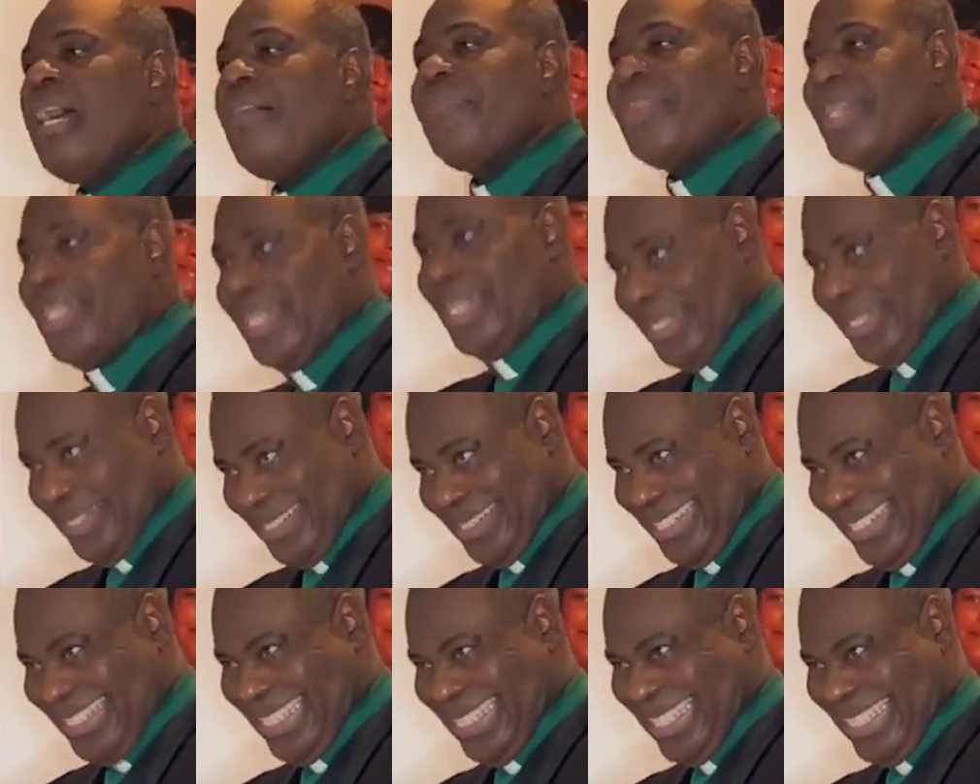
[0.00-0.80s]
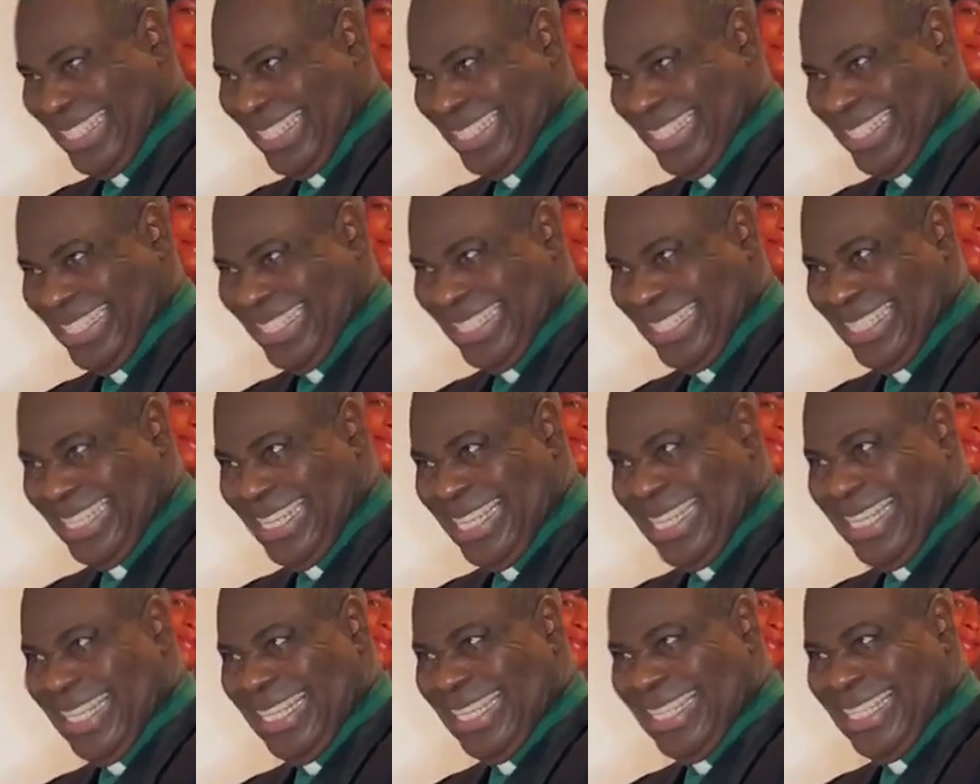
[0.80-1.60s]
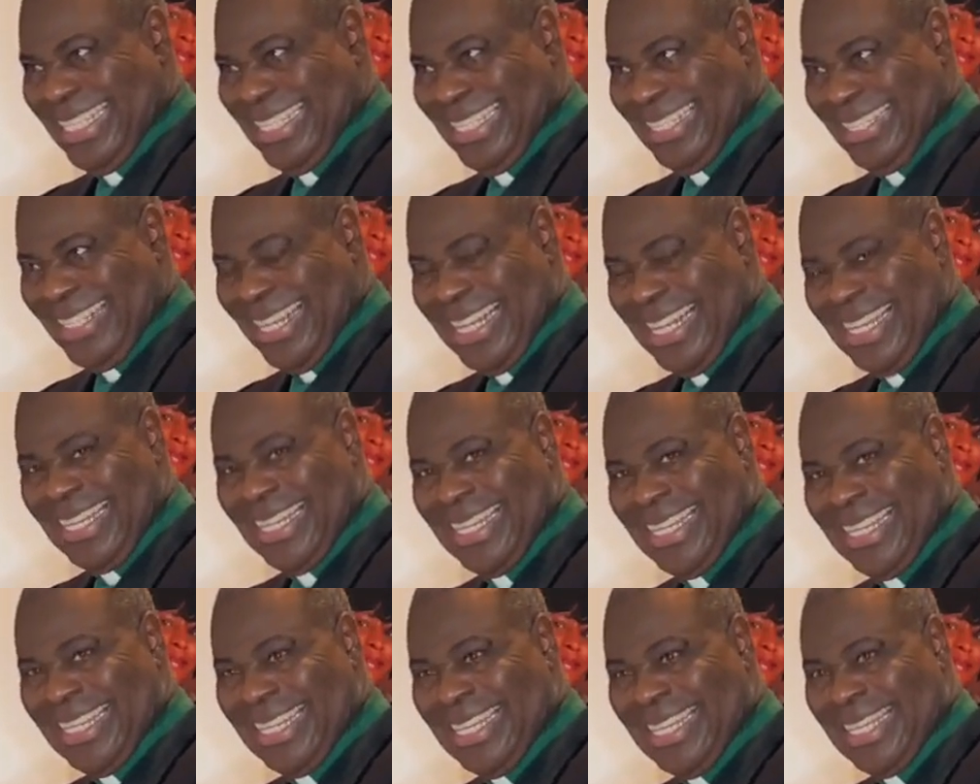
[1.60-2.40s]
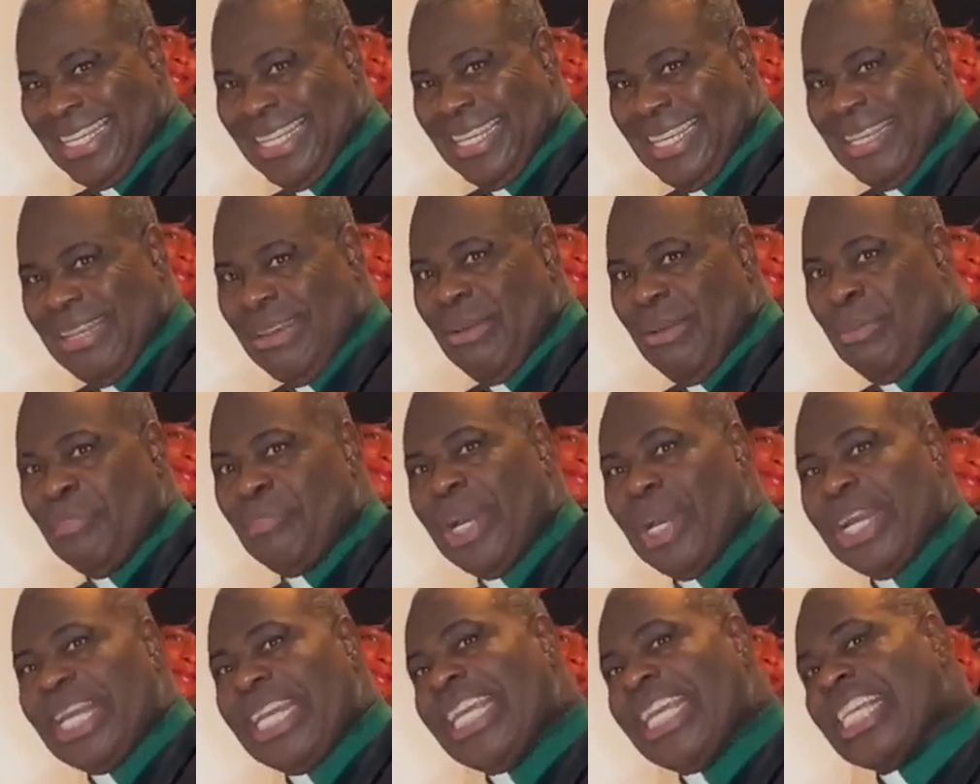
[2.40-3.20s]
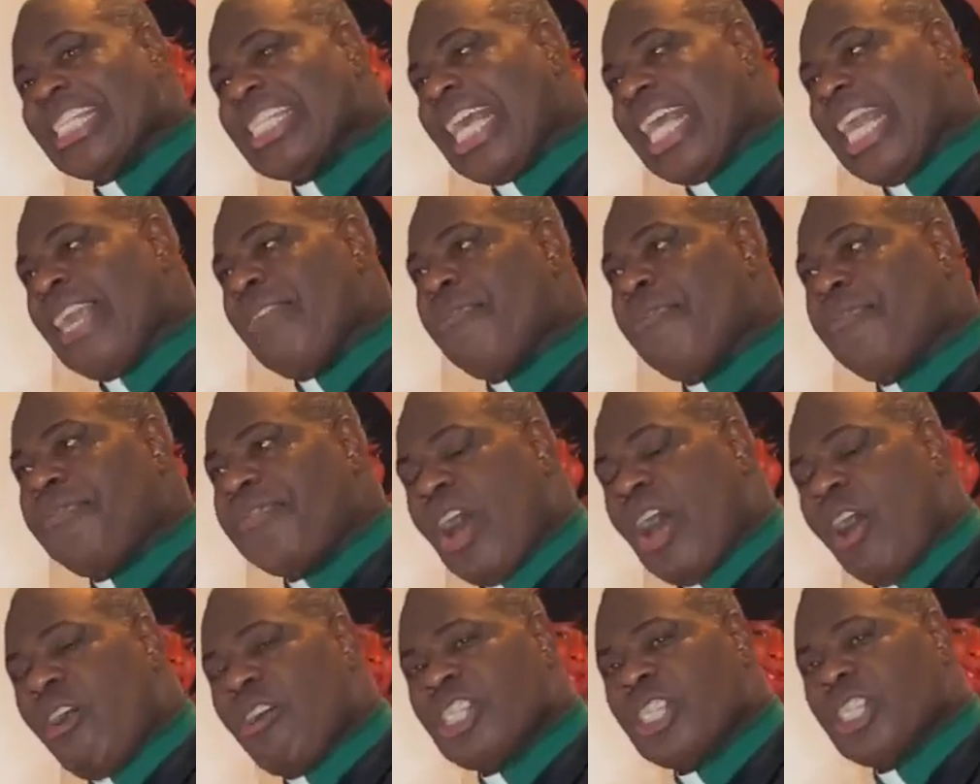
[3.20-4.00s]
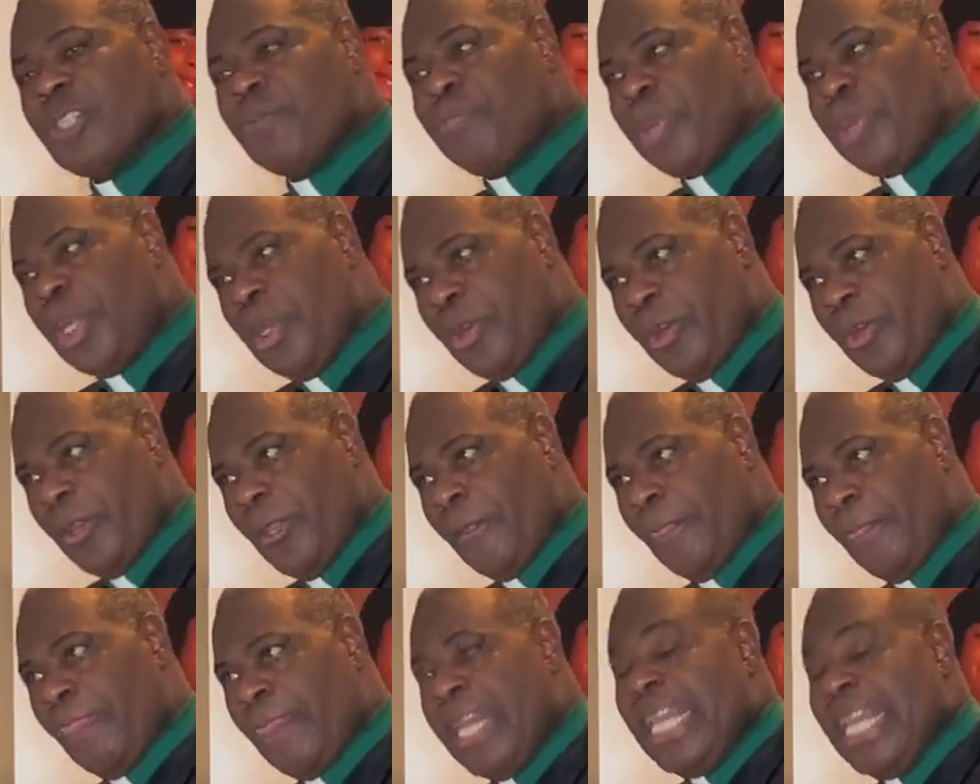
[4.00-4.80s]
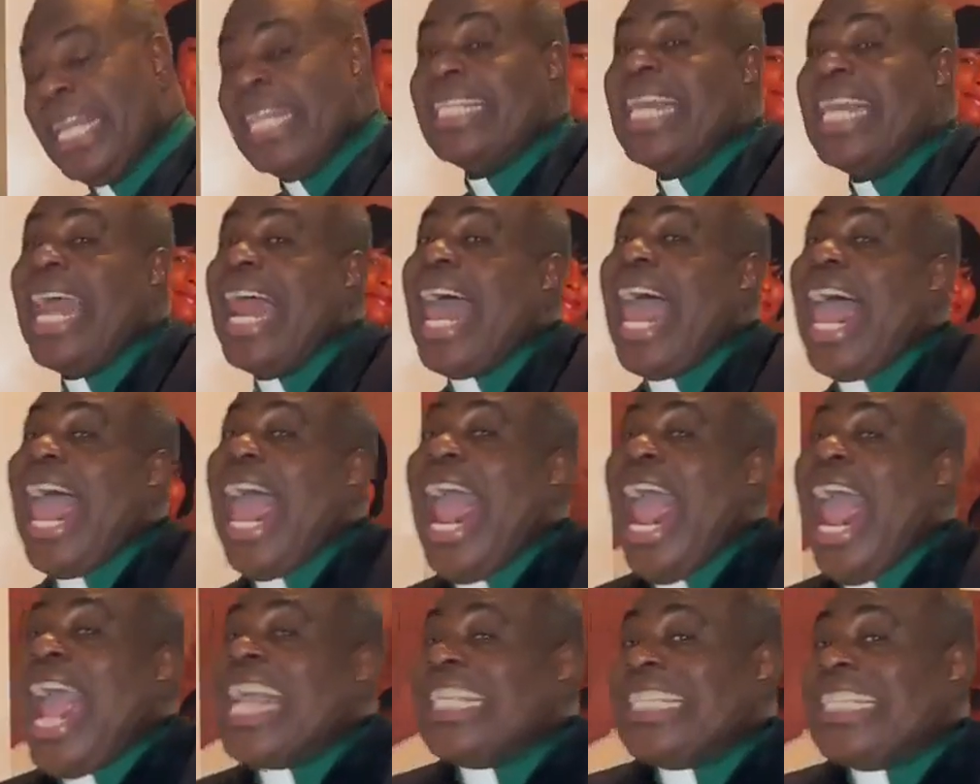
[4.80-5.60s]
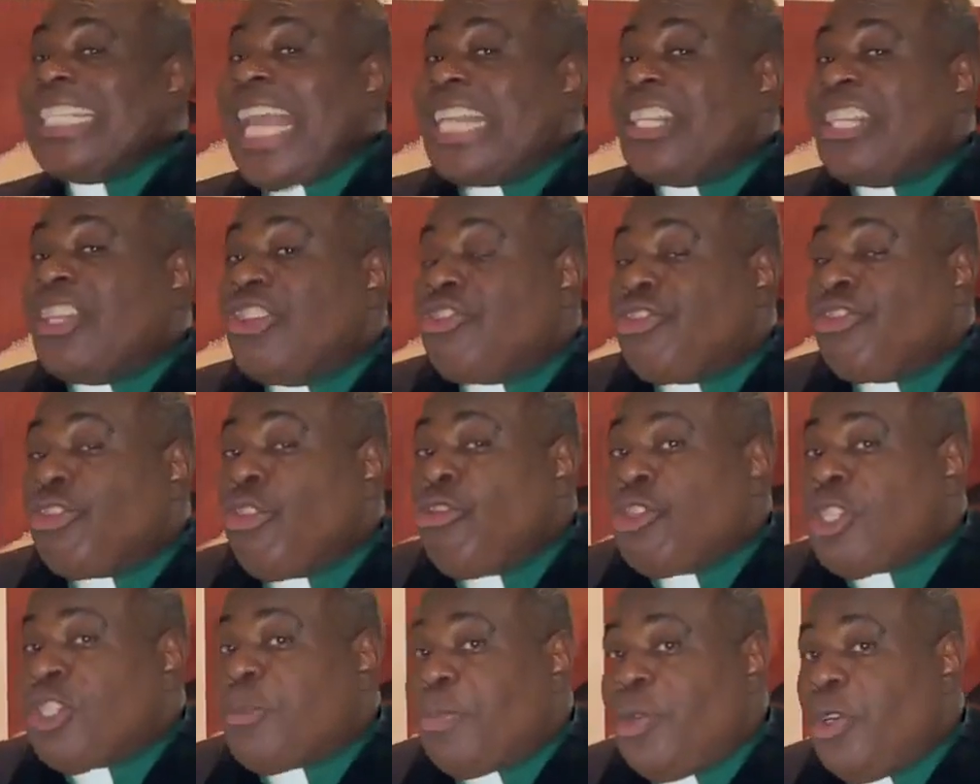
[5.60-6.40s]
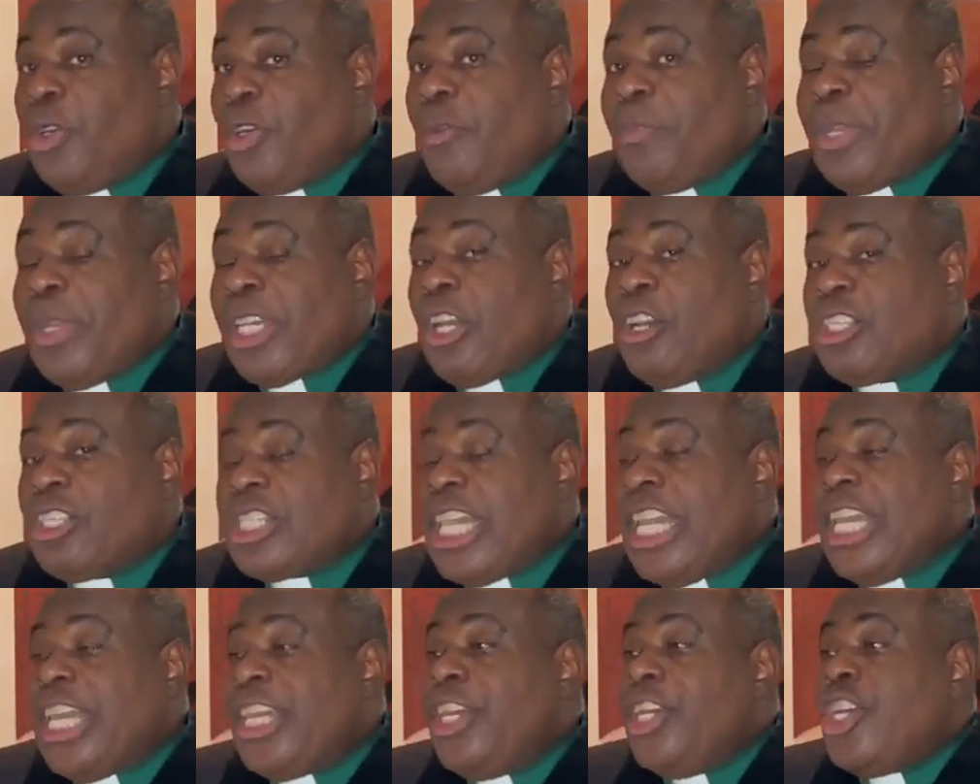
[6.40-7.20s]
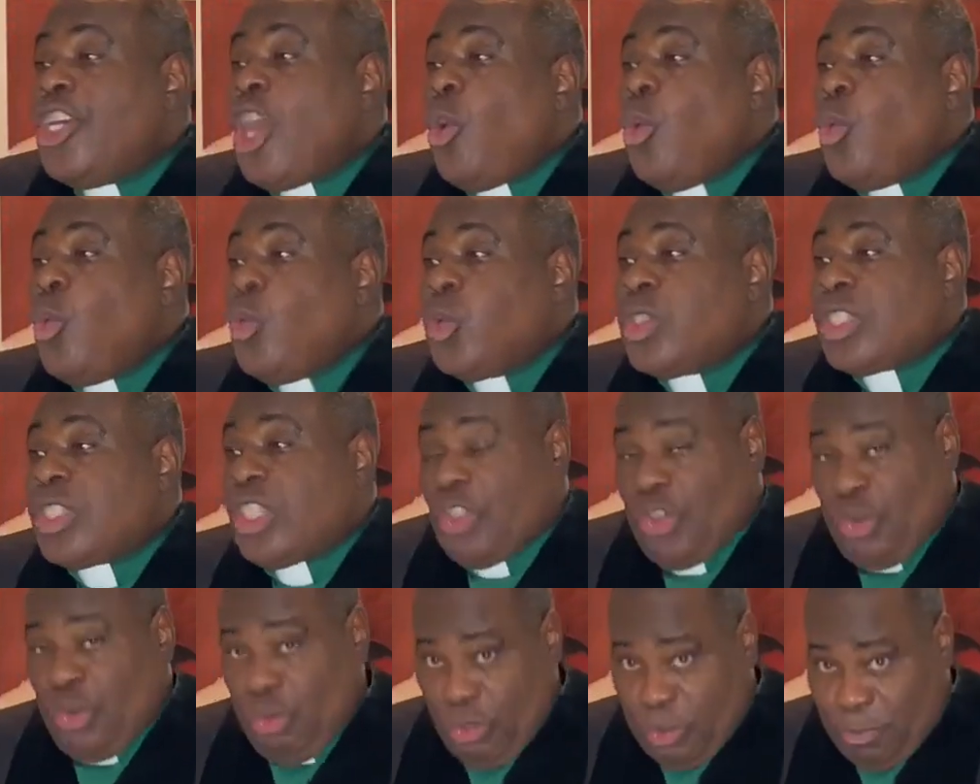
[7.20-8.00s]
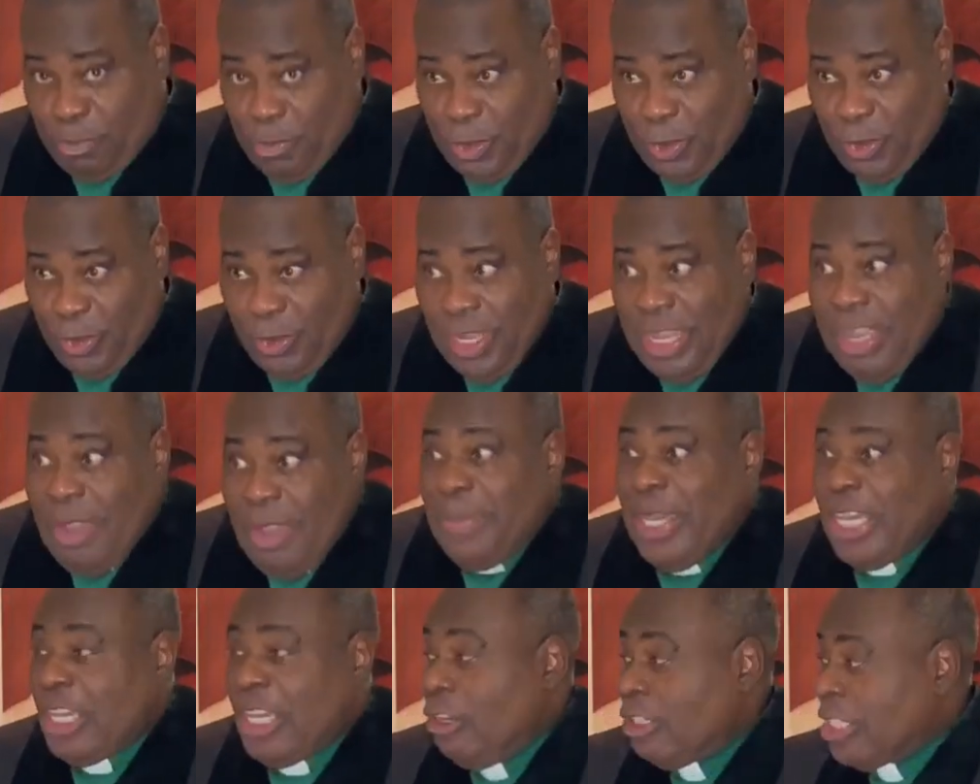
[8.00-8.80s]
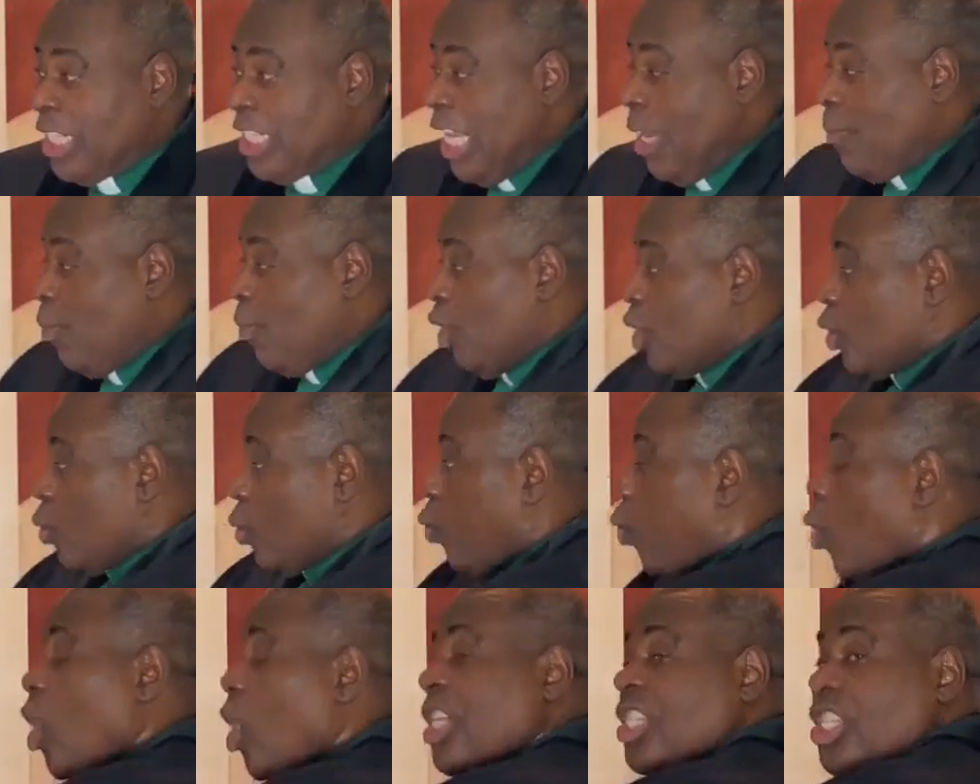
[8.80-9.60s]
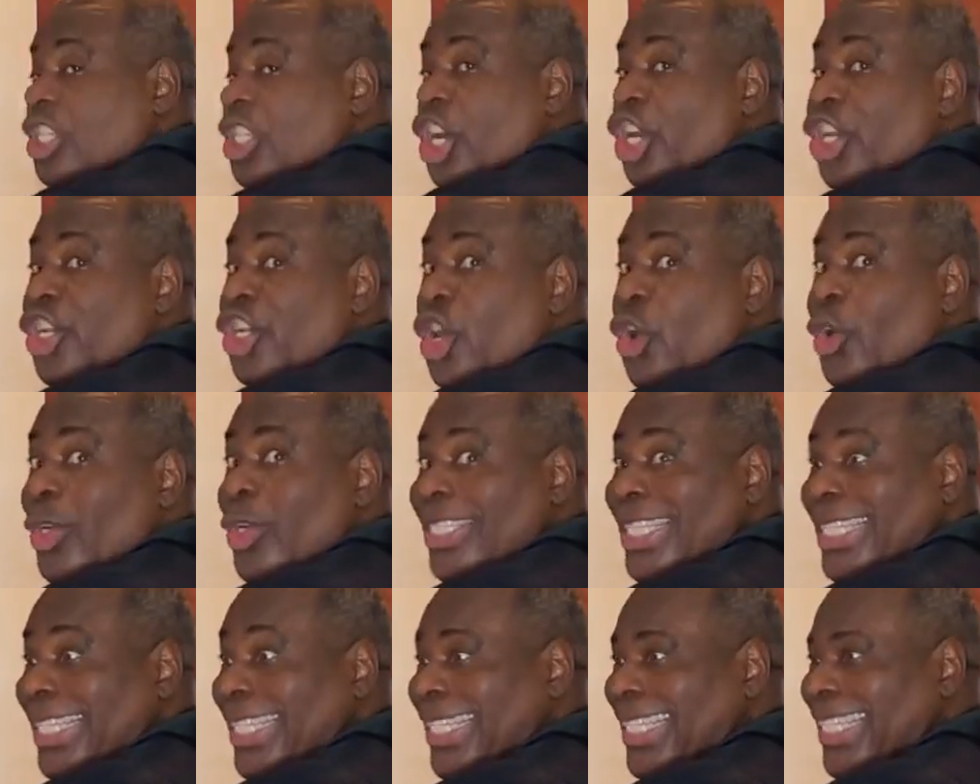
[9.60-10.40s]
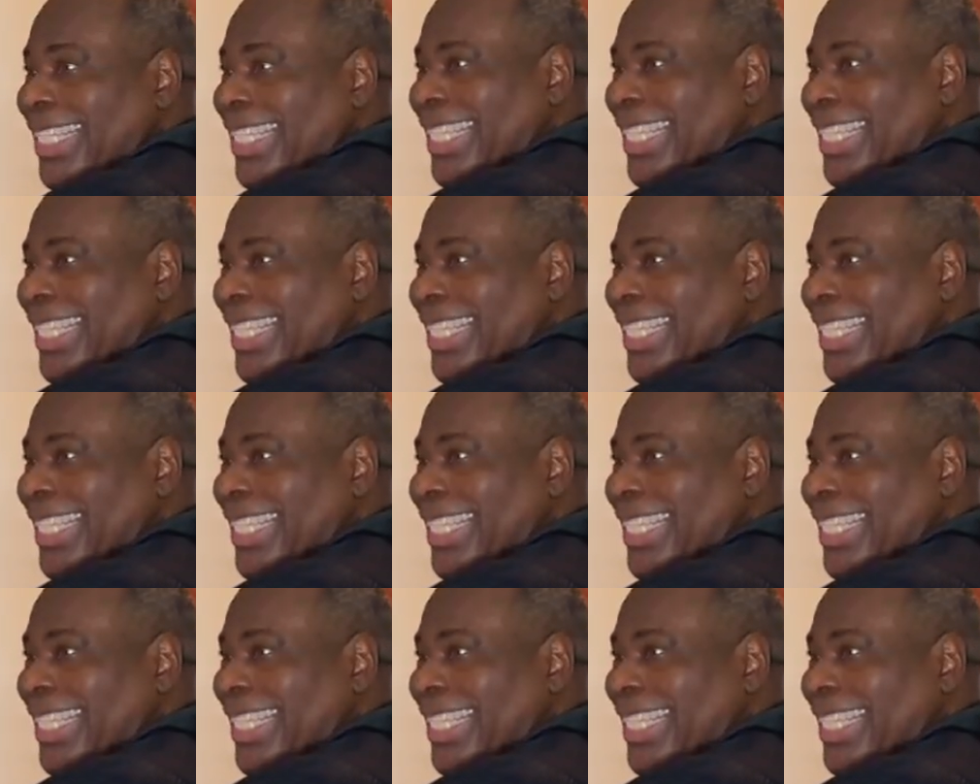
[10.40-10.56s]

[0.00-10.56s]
of it. But it's a false spirit that acts like the true spirit because it knows the true spirit because it was once anointed.